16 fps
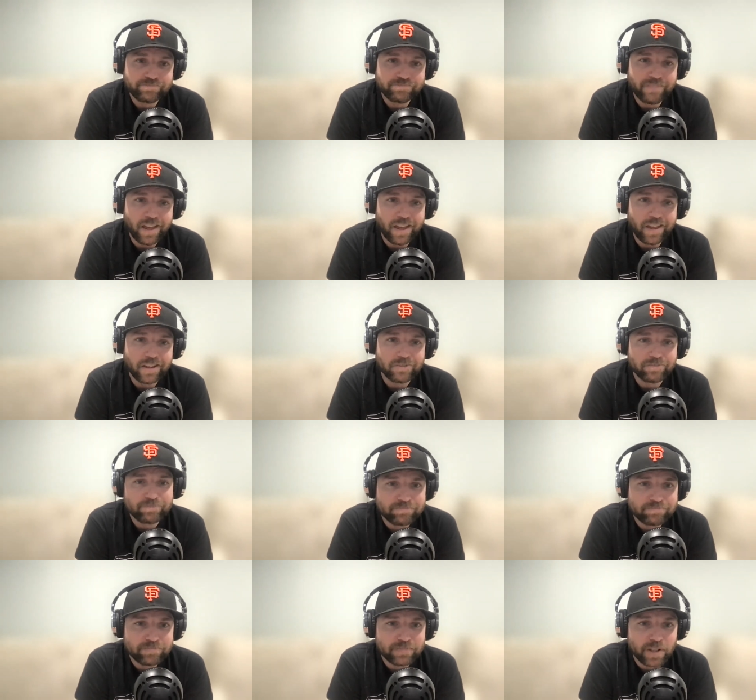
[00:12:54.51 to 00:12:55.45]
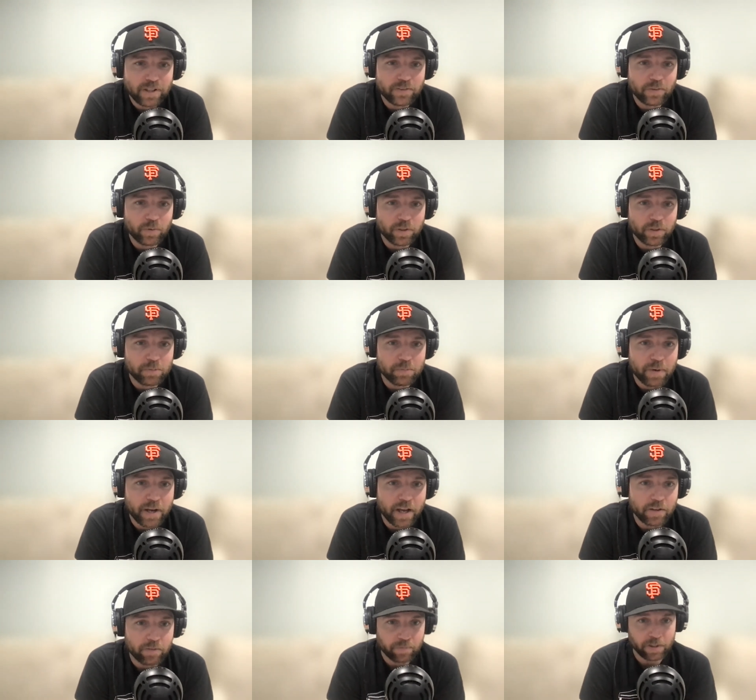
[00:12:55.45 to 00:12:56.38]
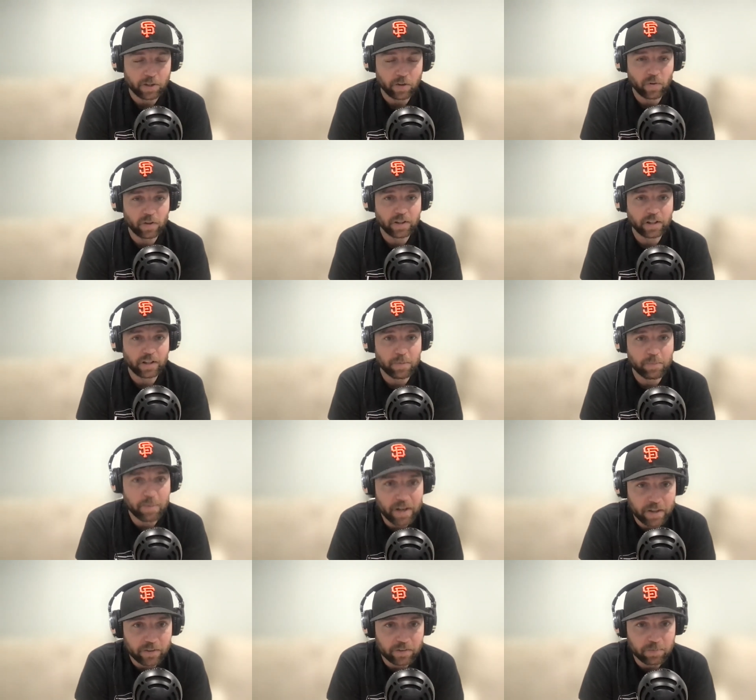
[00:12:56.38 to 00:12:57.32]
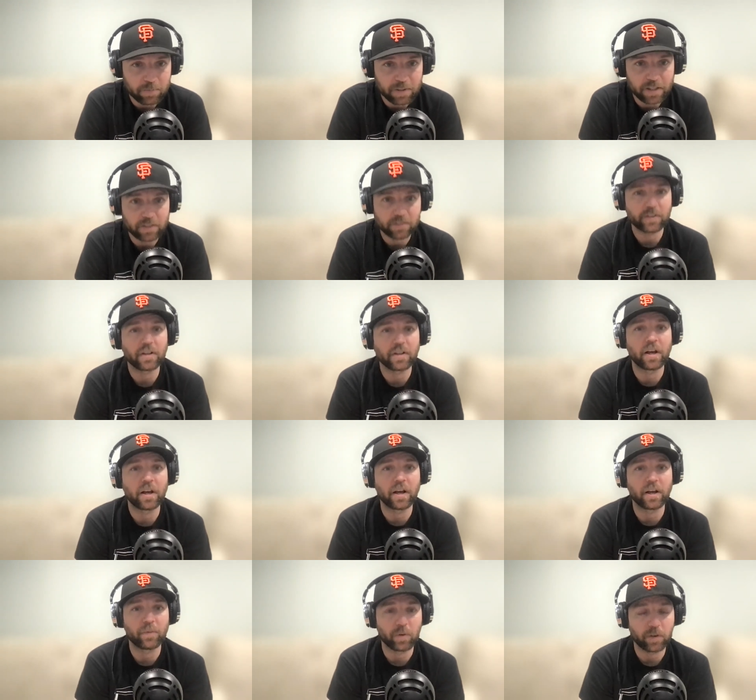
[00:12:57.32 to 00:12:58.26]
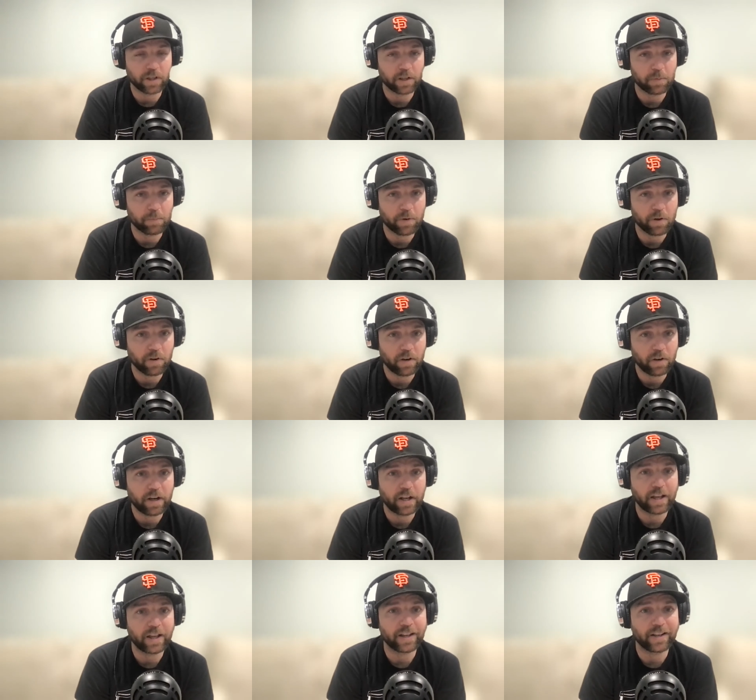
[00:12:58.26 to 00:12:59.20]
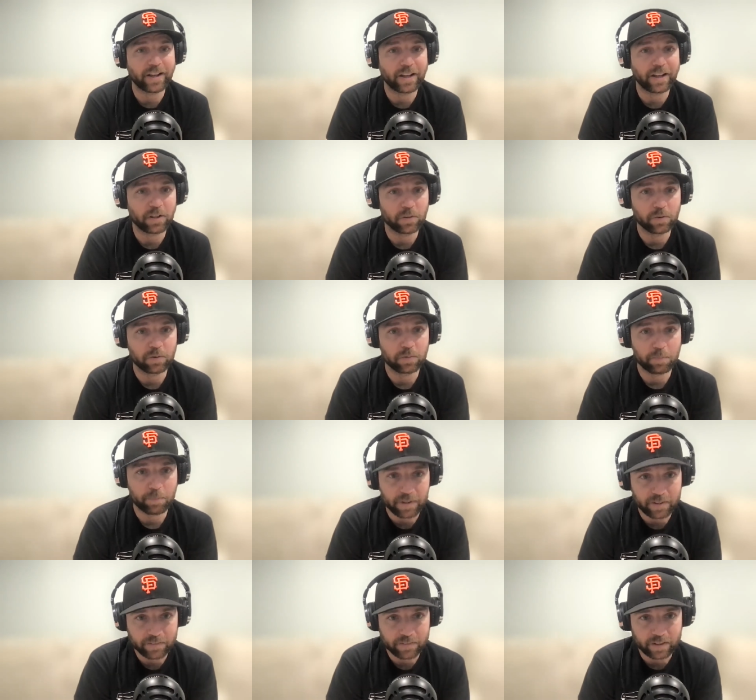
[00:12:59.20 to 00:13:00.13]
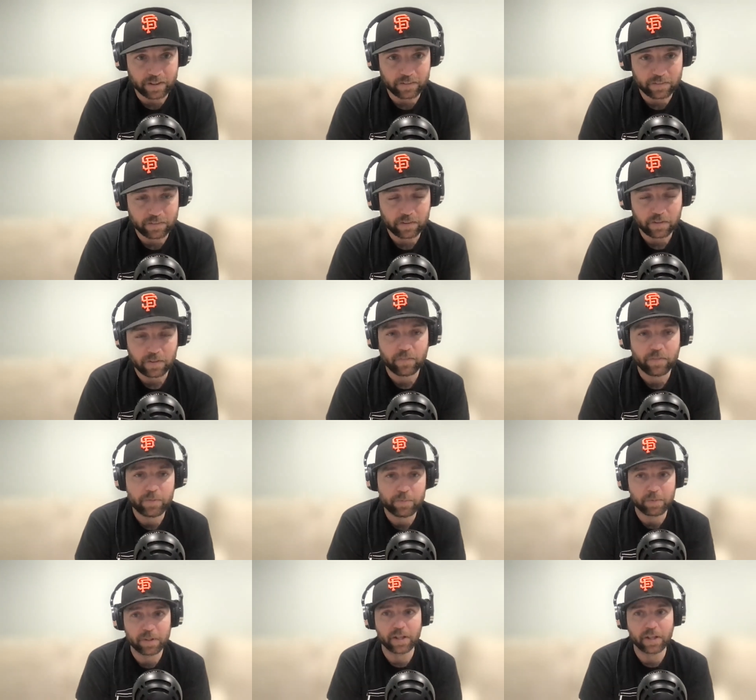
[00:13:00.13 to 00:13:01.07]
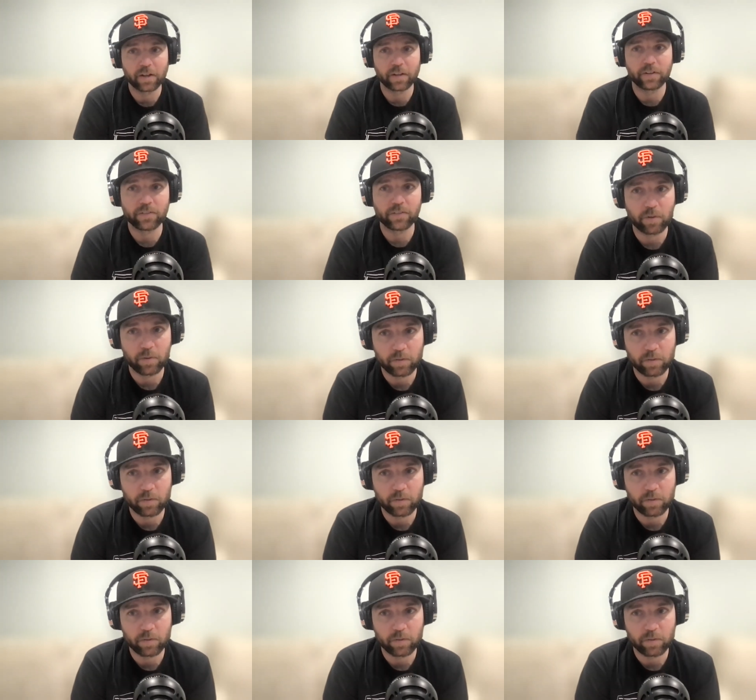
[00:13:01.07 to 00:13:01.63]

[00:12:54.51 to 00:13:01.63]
Meh, doesn't really bother me. The only thing that bothers me is I work at a bar and I lose business because